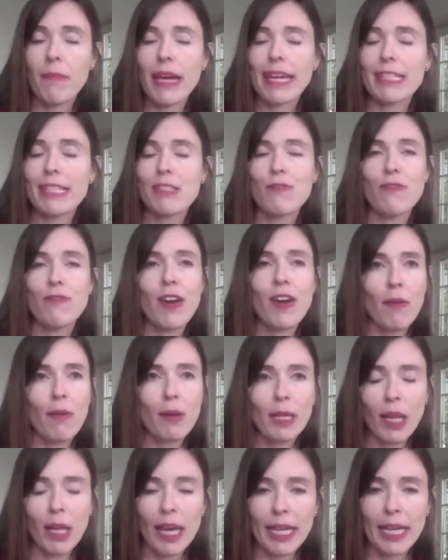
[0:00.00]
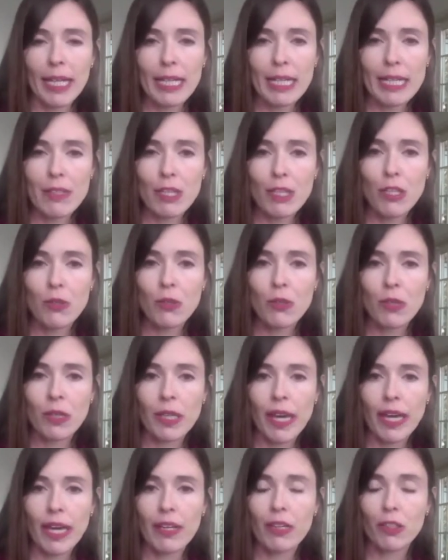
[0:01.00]
it's very likely that you're going to
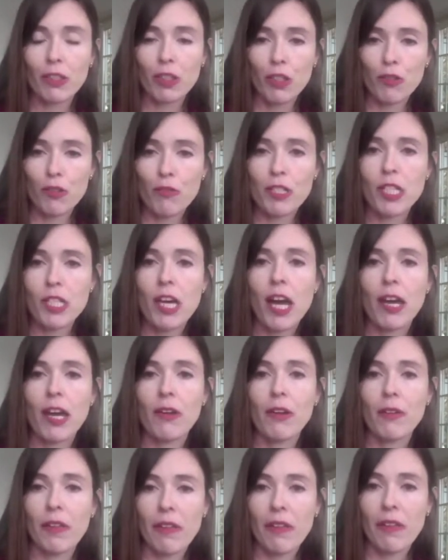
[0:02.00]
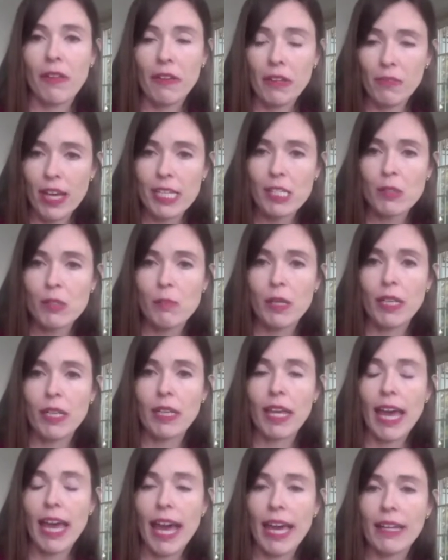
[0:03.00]
get a good return on an investment,